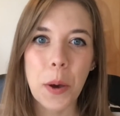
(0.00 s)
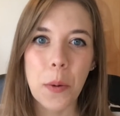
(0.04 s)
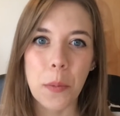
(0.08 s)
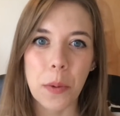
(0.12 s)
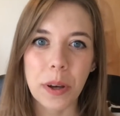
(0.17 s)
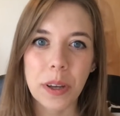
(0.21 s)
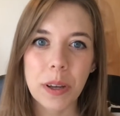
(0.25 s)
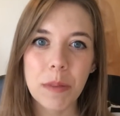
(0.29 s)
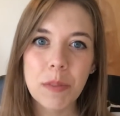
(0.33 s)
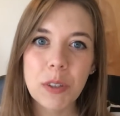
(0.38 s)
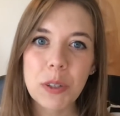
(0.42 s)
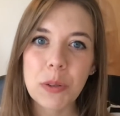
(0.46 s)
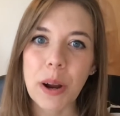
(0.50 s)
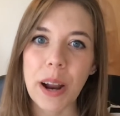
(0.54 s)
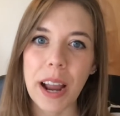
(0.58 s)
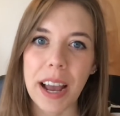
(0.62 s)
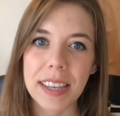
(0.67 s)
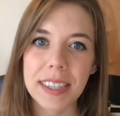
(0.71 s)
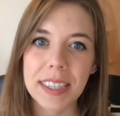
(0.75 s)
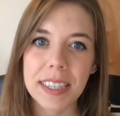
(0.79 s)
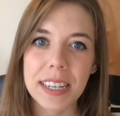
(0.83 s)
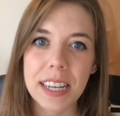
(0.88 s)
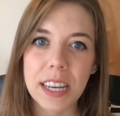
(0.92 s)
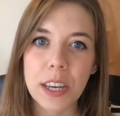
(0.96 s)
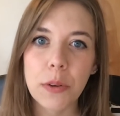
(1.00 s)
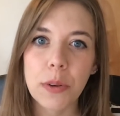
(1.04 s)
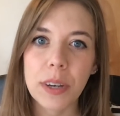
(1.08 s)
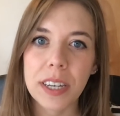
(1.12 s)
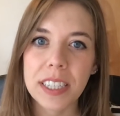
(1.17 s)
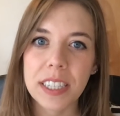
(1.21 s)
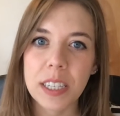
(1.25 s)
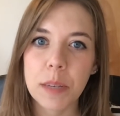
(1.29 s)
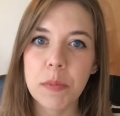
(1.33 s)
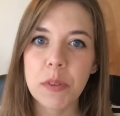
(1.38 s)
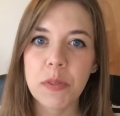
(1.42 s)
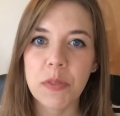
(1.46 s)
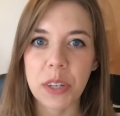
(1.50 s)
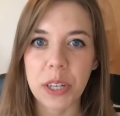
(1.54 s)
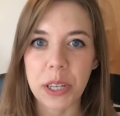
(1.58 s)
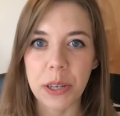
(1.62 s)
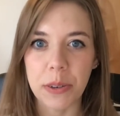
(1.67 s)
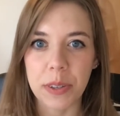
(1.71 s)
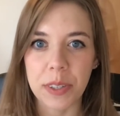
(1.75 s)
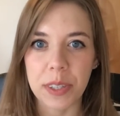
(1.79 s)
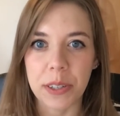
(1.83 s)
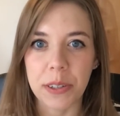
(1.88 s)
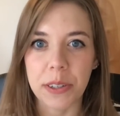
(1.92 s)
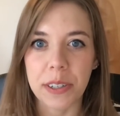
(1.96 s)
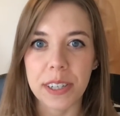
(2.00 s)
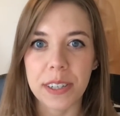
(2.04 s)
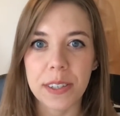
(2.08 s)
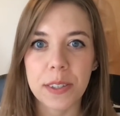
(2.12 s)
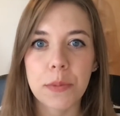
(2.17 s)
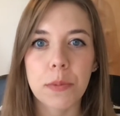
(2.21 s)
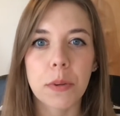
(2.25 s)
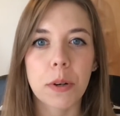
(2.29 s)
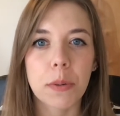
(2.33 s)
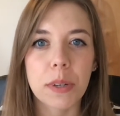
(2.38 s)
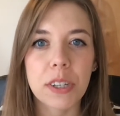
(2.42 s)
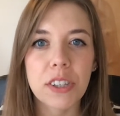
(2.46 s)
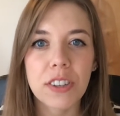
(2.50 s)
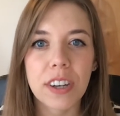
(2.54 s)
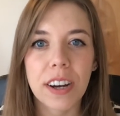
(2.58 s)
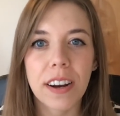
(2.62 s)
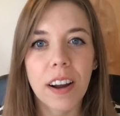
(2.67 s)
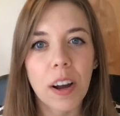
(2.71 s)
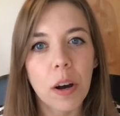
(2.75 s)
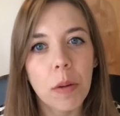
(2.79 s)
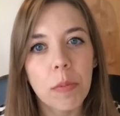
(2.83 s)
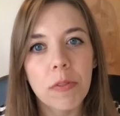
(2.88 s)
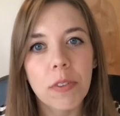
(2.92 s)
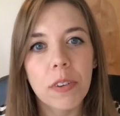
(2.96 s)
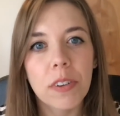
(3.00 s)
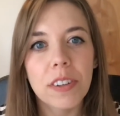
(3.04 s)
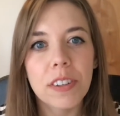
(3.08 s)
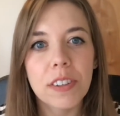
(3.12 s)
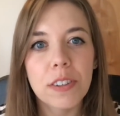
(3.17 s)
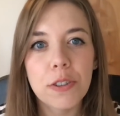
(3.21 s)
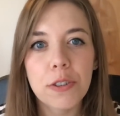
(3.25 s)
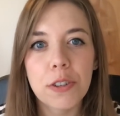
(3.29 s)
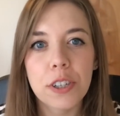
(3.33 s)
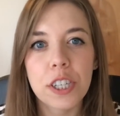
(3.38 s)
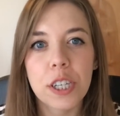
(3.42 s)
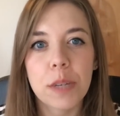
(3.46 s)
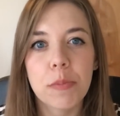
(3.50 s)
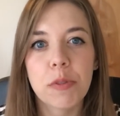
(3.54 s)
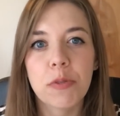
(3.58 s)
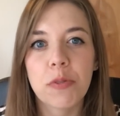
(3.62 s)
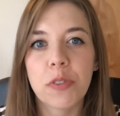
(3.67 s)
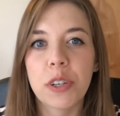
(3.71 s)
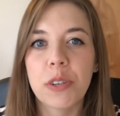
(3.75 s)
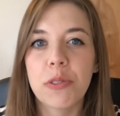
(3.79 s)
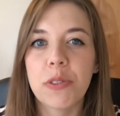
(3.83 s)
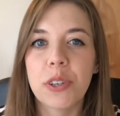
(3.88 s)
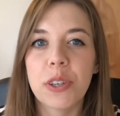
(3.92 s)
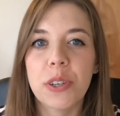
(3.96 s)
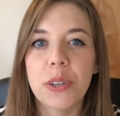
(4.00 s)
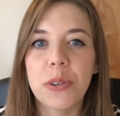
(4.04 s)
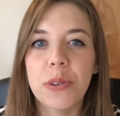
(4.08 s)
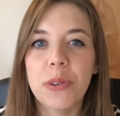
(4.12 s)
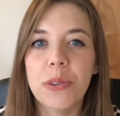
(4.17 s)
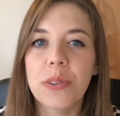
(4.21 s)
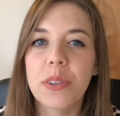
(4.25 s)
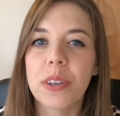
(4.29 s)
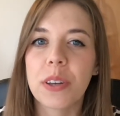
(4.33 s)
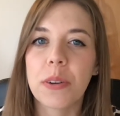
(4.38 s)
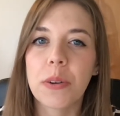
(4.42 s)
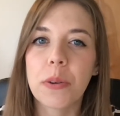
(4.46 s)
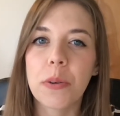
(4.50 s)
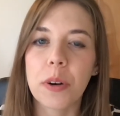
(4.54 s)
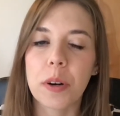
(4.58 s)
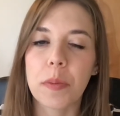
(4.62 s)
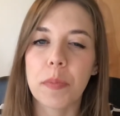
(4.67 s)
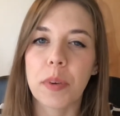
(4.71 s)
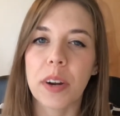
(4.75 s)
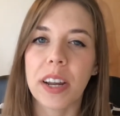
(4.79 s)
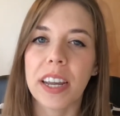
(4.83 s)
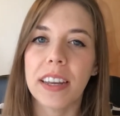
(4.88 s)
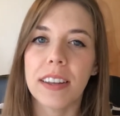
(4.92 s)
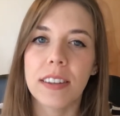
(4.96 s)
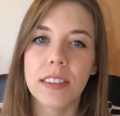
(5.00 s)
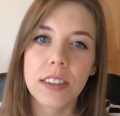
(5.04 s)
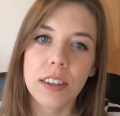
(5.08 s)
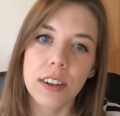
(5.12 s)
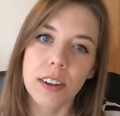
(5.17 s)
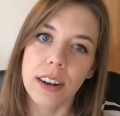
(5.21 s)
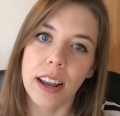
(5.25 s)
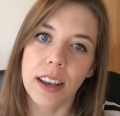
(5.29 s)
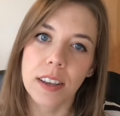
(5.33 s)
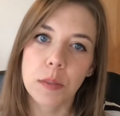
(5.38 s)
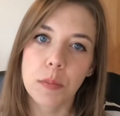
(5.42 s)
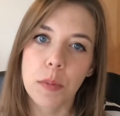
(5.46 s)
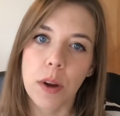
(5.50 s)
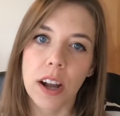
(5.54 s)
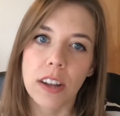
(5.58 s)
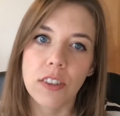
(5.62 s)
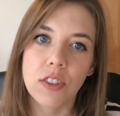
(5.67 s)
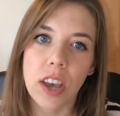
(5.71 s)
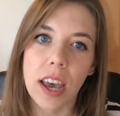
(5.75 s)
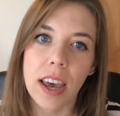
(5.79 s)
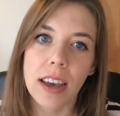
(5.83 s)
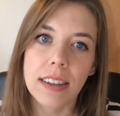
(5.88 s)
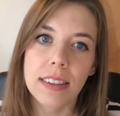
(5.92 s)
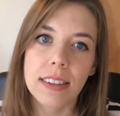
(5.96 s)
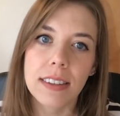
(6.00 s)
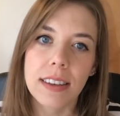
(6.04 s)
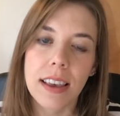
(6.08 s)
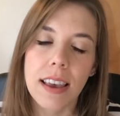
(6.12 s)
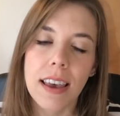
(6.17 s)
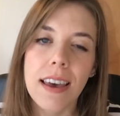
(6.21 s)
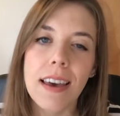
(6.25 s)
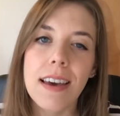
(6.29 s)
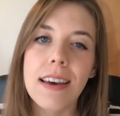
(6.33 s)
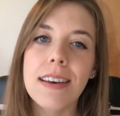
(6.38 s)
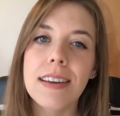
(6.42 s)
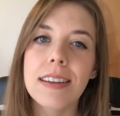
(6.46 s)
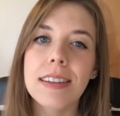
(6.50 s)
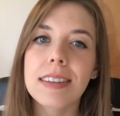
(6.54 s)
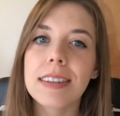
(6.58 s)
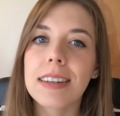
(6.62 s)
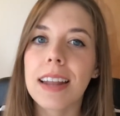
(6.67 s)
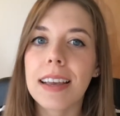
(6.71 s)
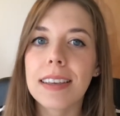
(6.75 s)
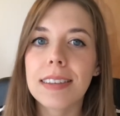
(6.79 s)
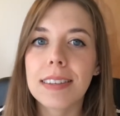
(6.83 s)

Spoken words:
welcome to our S&E Quick Tips video series, where we share helpful industry tips for you to use and incorporate into your next project. Today's